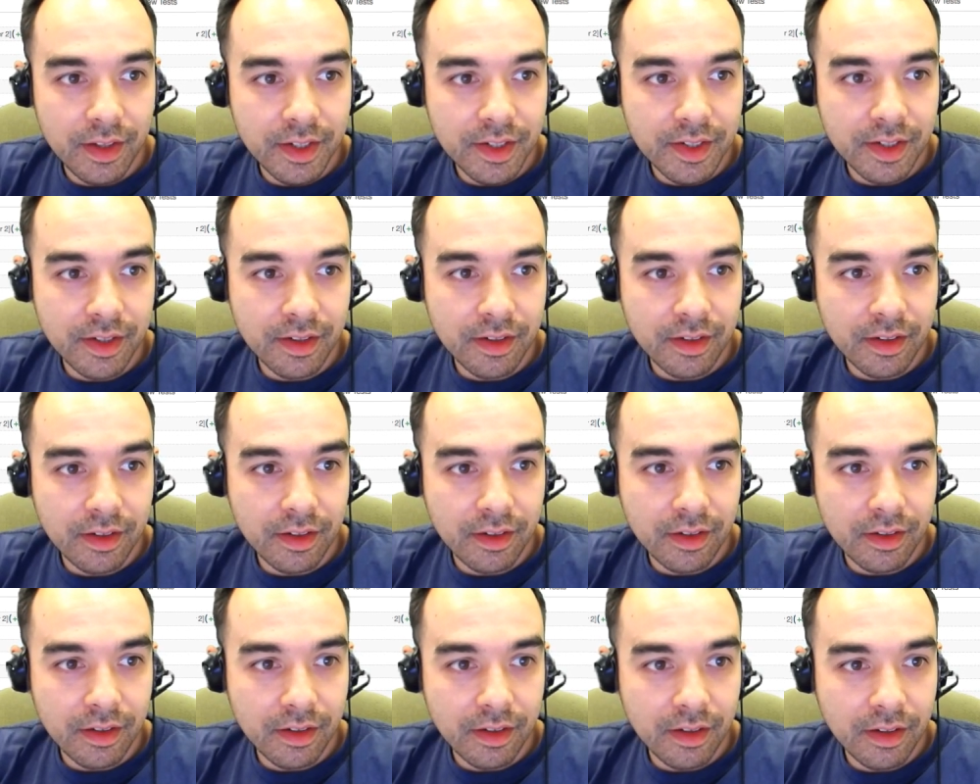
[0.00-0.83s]
This
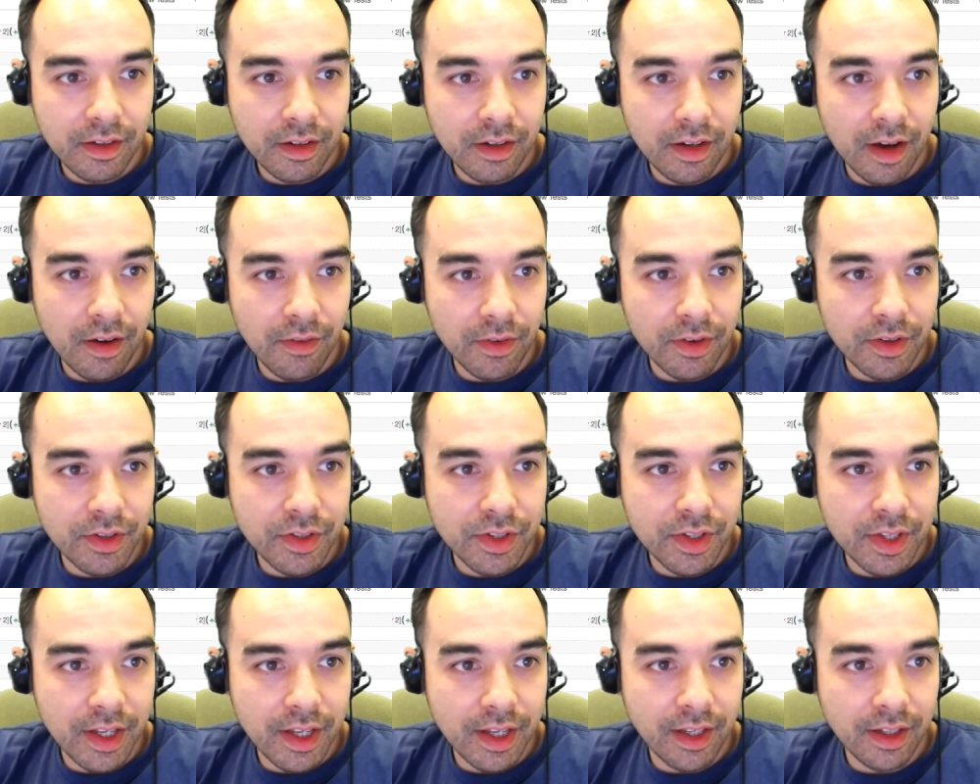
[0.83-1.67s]

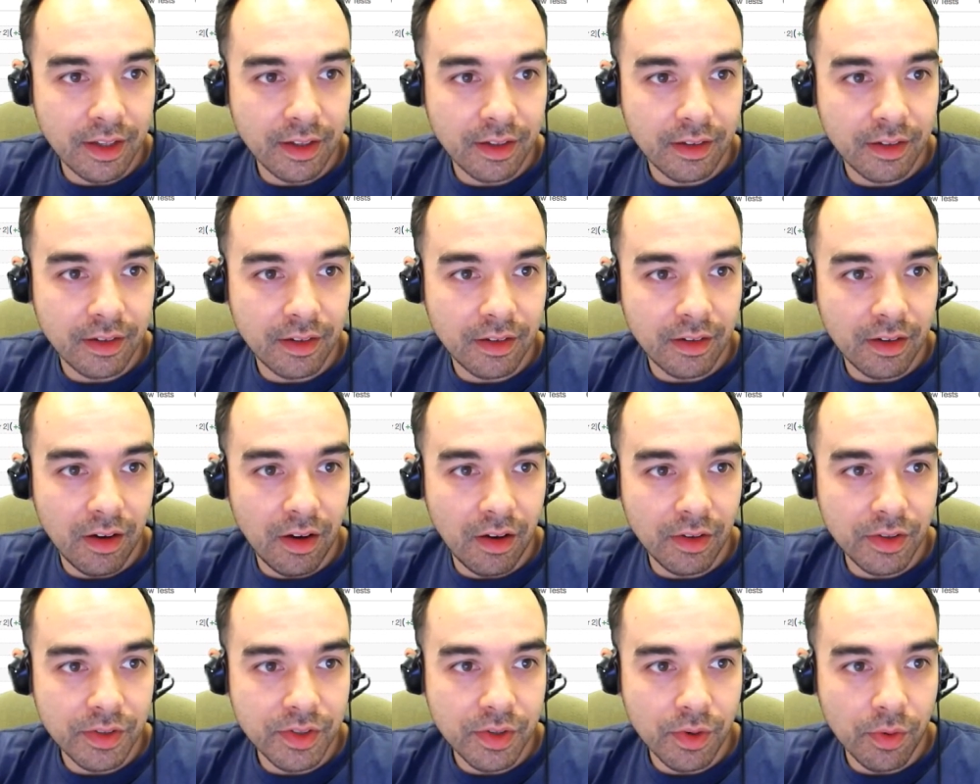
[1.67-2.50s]
coverage thing
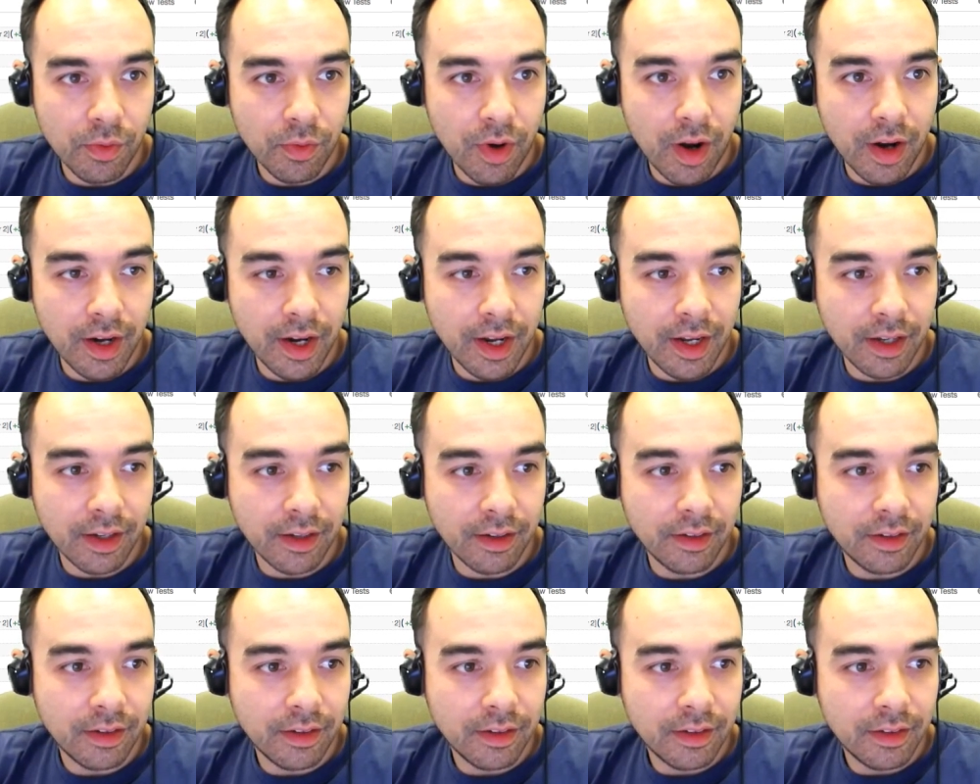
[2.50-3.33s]
also running,
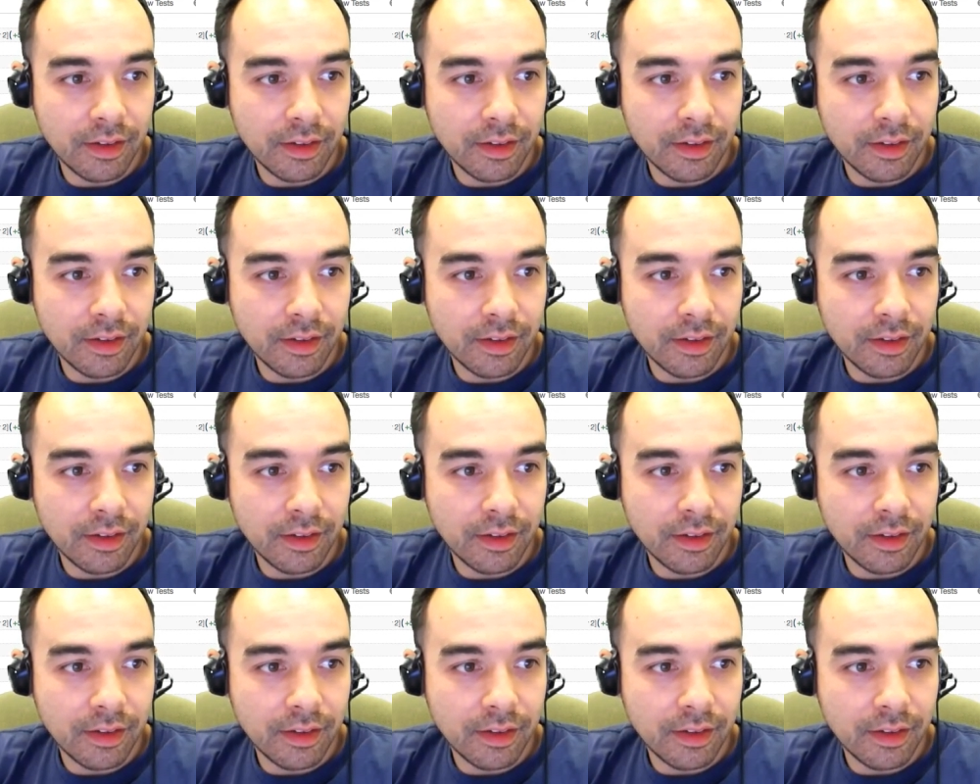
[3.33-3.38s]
